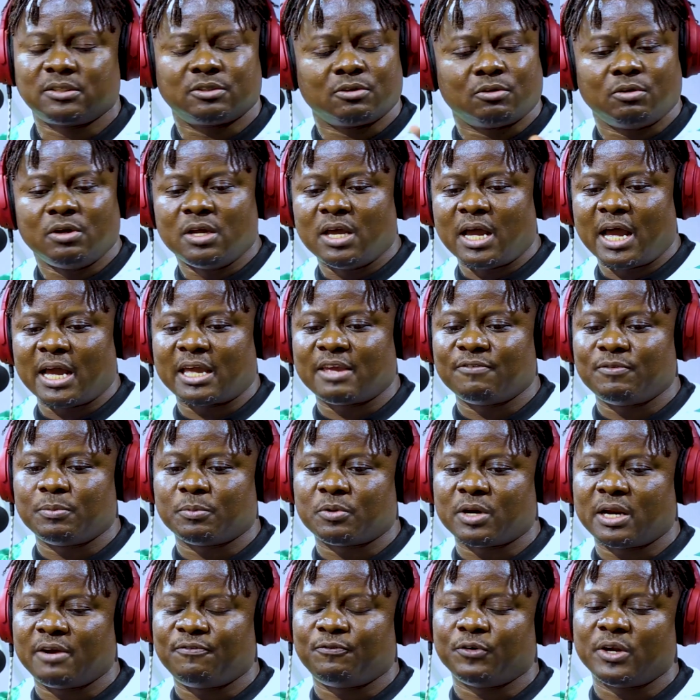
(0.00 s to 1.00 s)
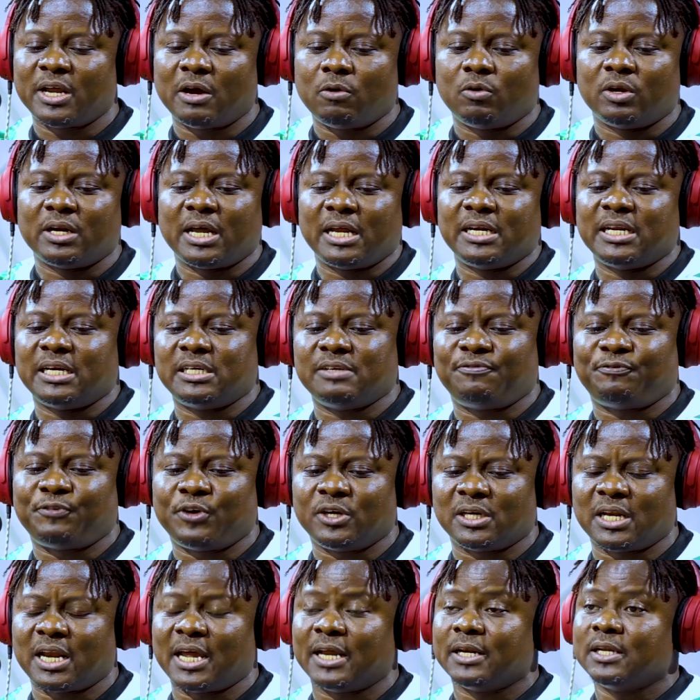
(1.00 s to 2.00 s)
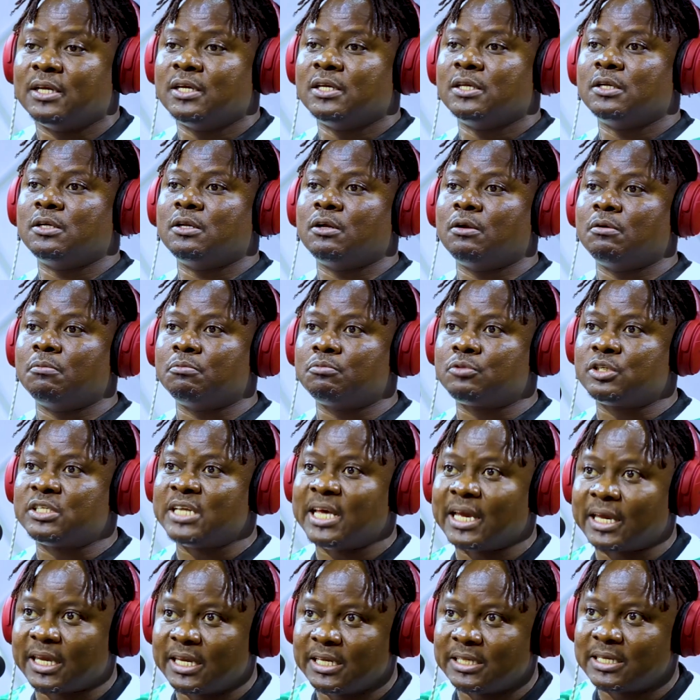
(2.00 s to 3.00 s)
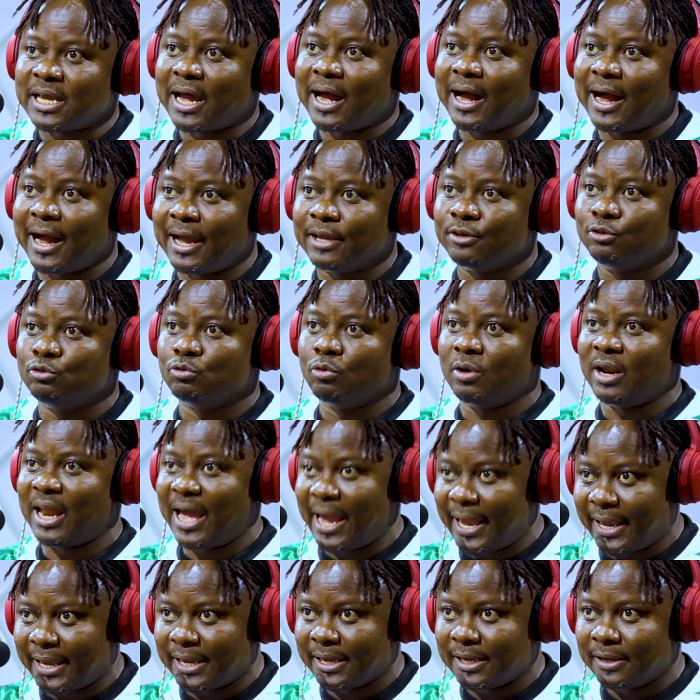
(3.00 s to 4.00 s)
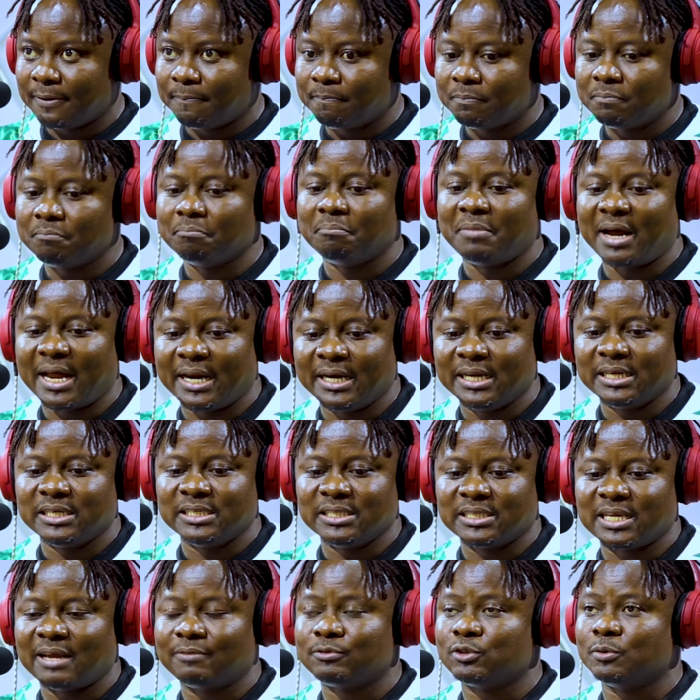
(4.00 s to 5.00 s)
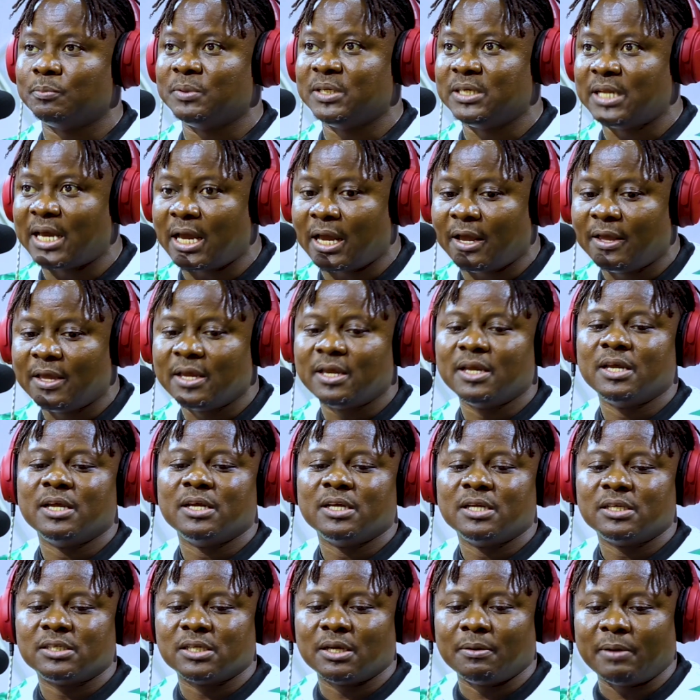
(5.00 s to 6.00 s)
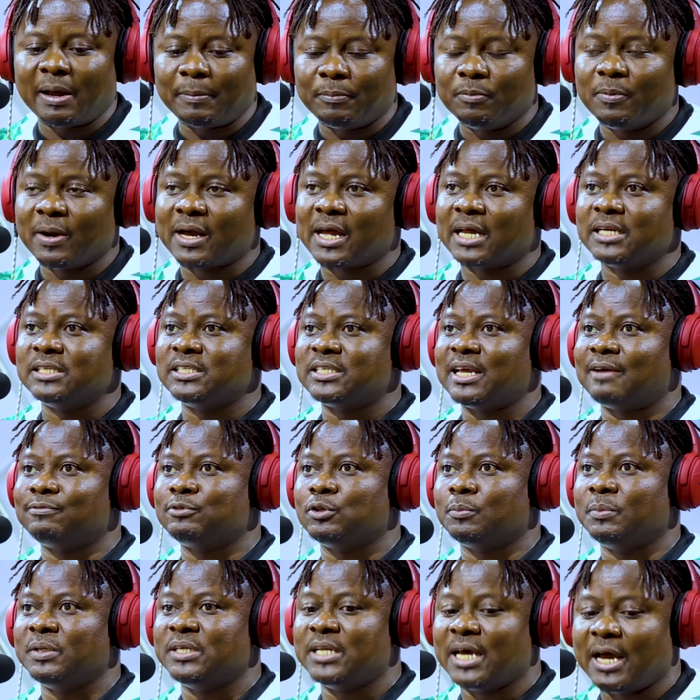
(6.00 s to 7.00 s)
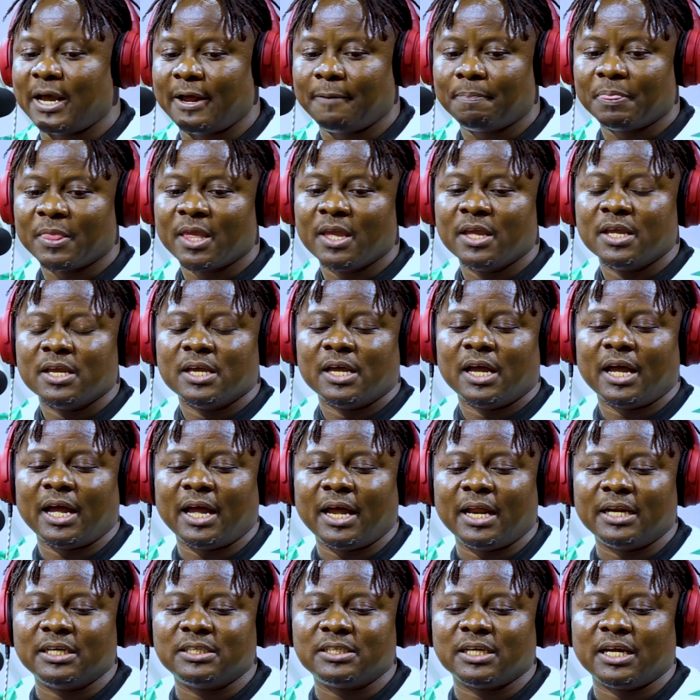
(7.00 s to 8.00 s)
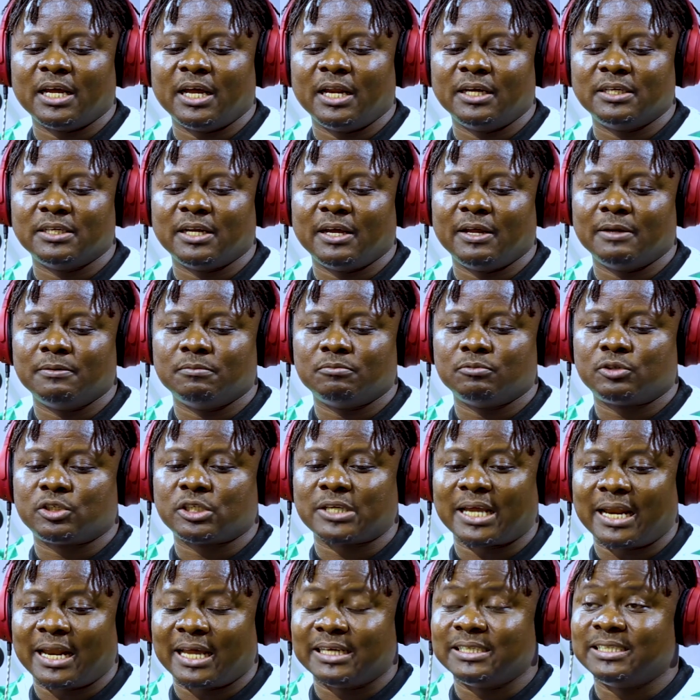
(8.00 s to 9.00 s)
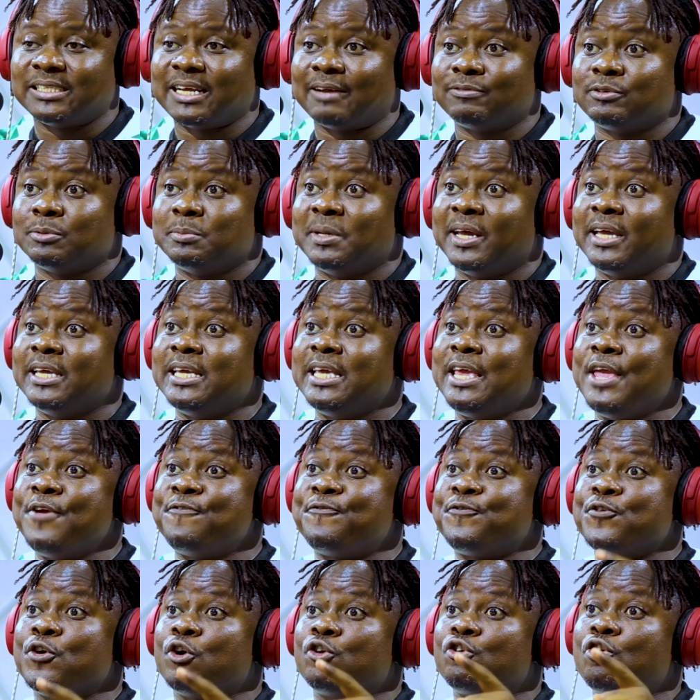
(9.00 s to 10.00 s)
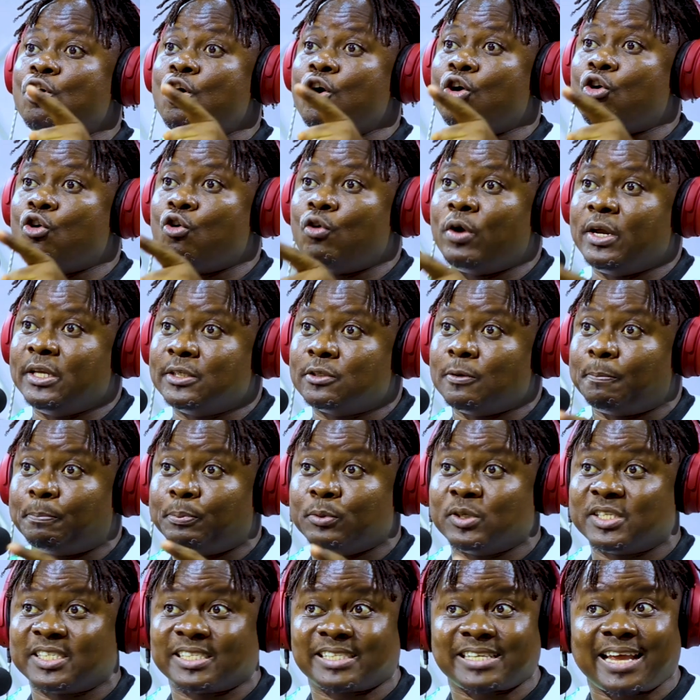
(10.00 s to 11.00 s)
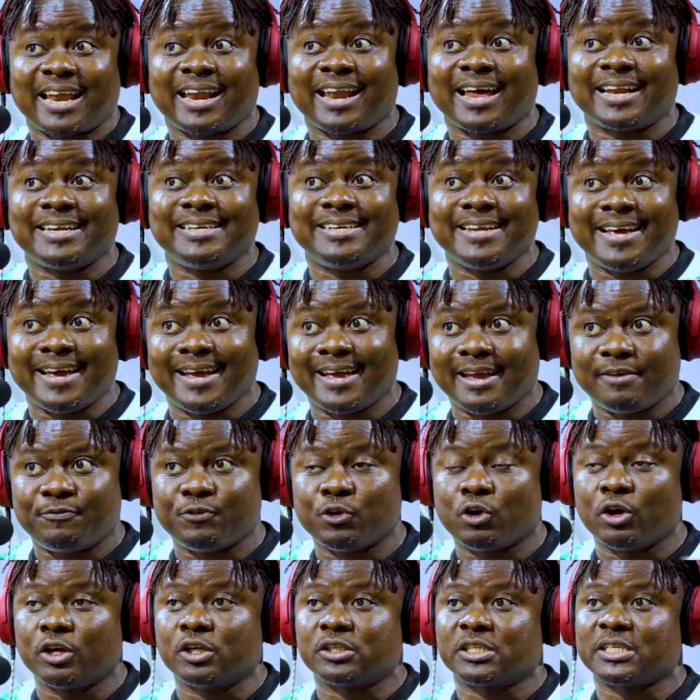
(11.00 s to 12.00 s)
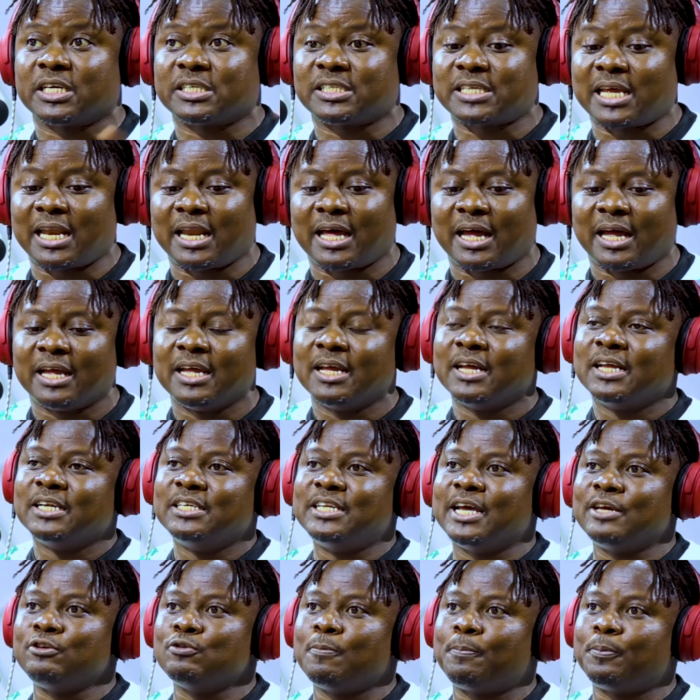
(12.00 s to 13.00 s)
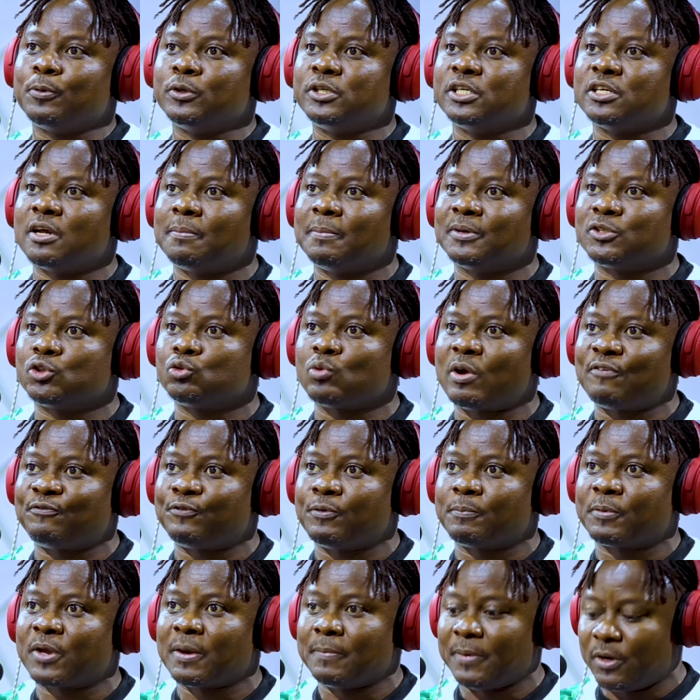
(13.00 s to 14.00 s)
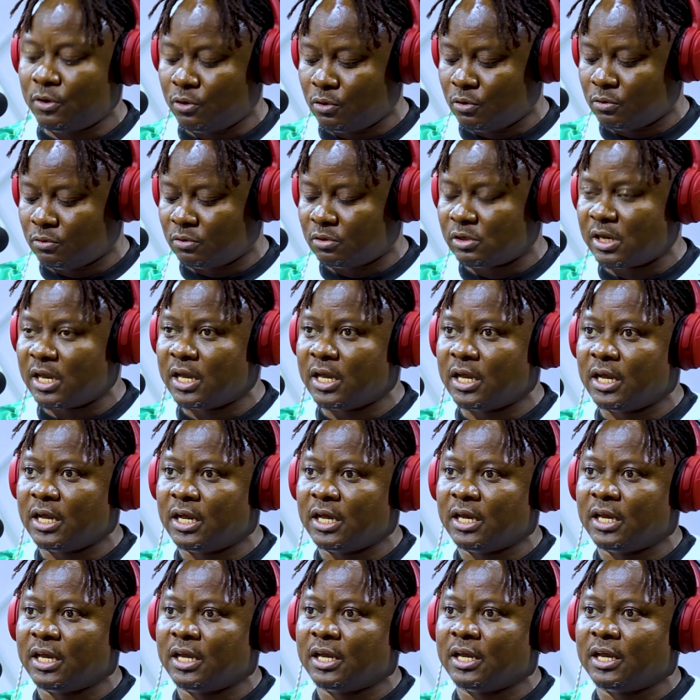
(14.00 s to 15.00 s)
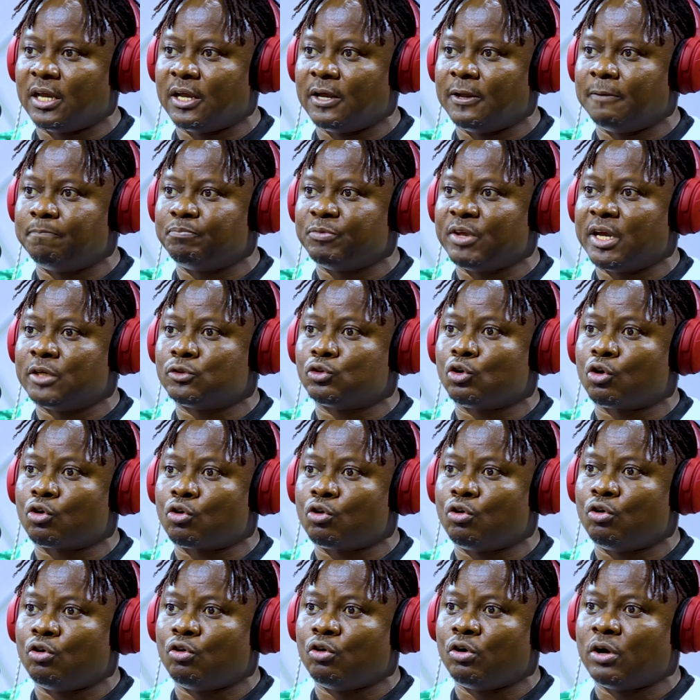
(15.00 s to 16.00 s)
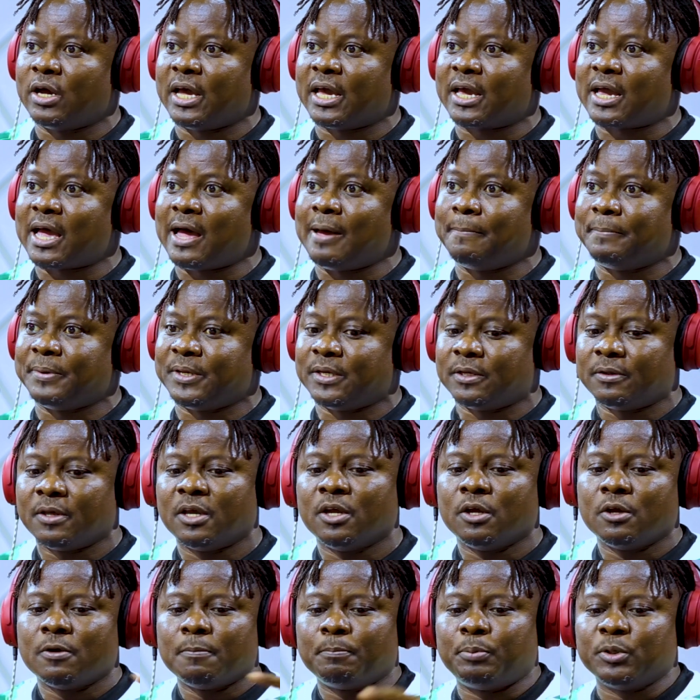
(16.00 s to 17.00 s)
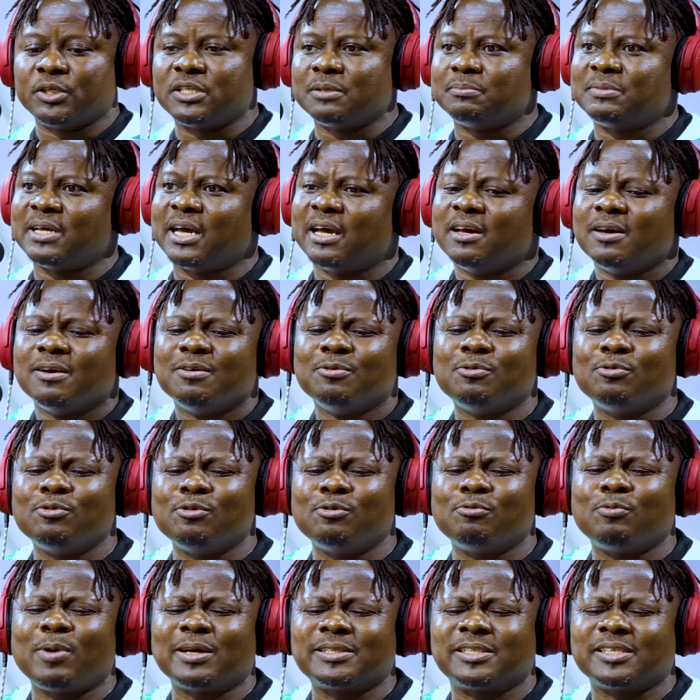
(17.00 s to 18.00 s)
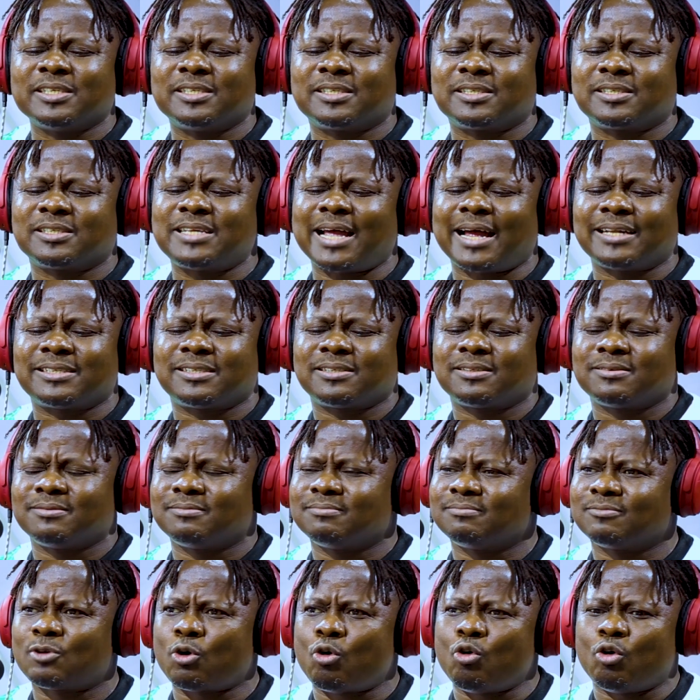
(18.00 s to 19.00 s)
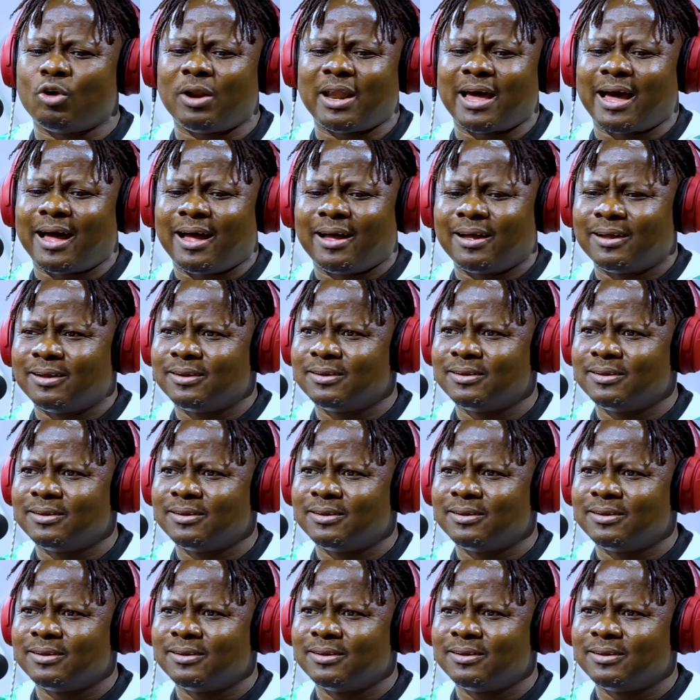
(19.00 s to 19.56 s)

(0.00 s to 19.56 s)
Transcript: So I give him credit for that one. And then the front line, take it how you like. Mane deserves to be there. Yeah. Abubakar deserves to be there. Yeah, and Salah deserves to be there. If you're not going to put Salah there, if you're going to take Salah, then you put the number 12 from Cameroon, Toko Kambi. Put him there. What is that cola?